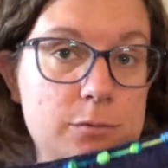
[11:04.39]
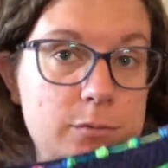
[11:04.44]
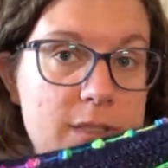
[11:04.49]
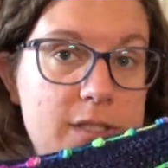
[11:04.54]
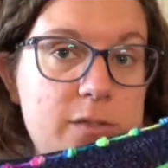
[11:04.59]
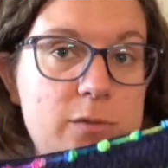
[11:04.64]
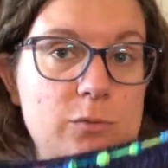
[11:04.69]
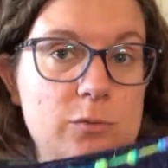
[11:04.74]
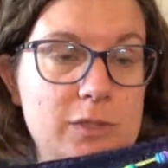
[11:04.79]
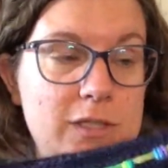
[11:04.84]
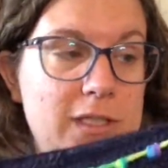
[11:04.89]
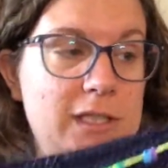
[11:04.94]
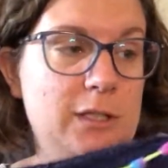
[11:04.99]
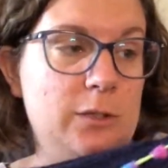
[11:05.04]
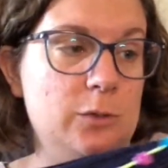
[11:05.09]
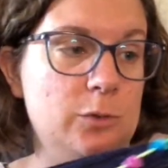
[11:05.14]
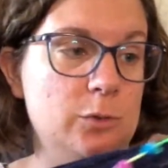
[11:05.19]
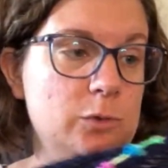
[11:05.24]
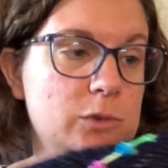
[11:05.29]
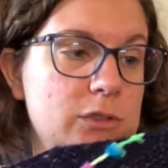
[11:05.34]
is a really
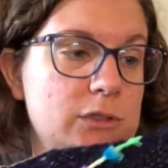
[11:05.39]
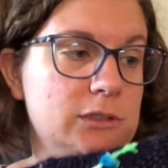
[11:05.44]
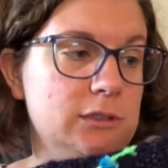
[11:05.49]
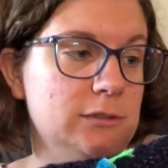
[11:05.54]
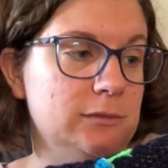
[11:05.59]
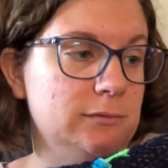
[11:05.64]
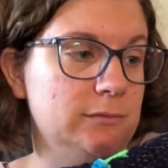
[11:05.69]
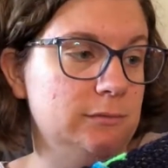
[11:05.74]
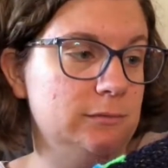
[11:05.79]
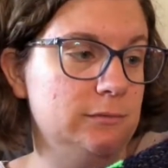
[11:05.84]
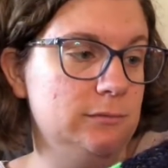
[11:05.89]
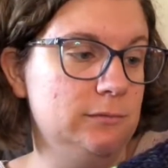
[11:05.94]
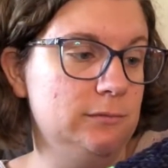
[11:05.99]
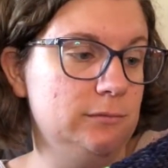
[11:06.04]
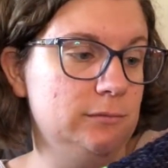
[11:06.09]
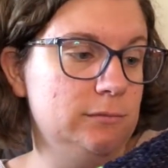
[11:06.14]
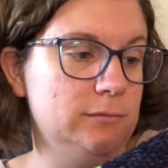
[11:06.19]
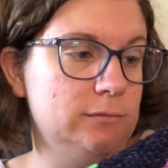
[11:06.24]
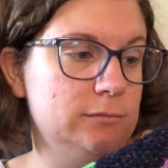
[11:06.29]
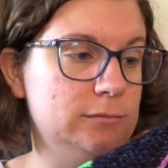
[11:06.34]
cool
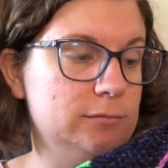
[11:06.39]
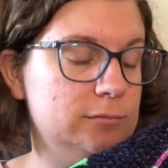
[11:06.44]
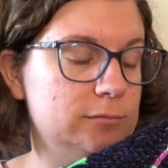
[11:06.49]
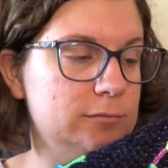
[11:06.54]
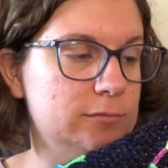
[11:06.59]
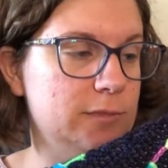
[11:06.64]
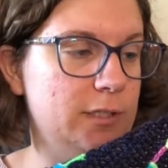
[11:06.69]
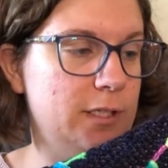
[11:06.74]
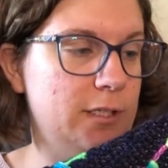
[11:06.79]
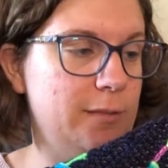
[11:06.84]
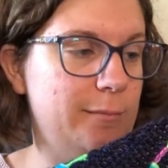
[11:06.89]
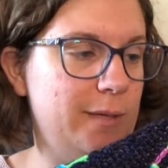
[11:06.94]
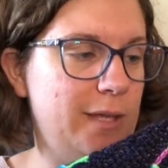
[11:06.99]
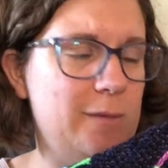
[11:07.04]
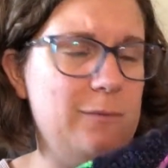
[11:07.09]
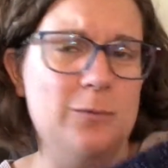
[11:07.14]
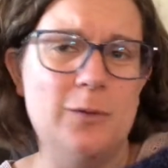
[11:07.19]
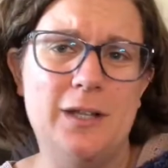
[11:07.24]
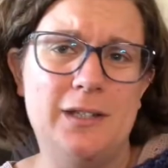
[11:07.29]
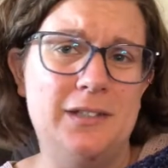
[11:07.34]

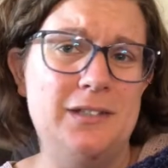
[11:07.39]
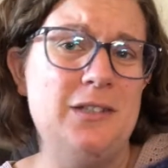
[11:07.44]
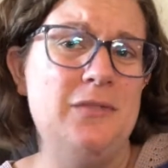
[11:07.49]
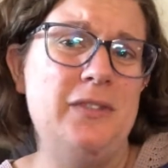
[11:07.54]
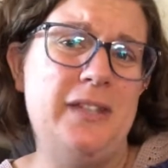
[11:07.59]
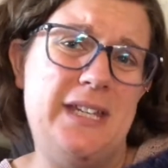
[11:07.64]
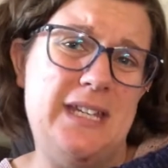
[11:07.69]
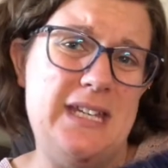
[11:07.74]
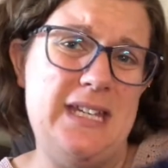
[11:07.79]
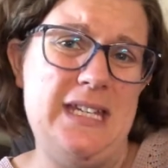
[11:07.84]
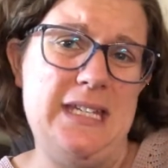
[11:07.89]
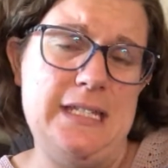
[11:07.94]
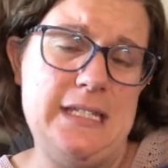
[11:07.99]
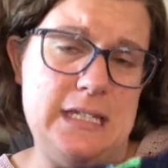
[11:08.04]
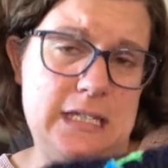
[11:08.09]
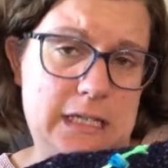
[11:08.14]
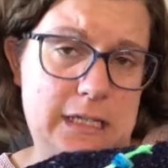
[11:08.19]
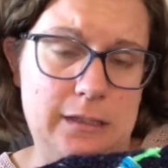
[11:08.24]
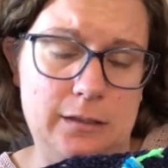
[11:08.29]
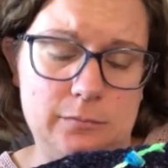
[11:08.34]
and relatively
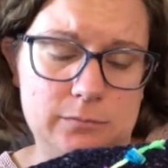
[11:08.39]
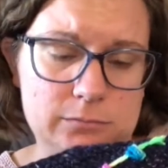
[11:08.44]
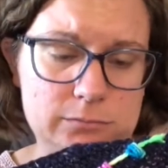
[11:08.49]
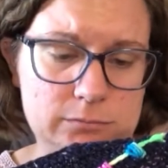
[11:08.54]
easy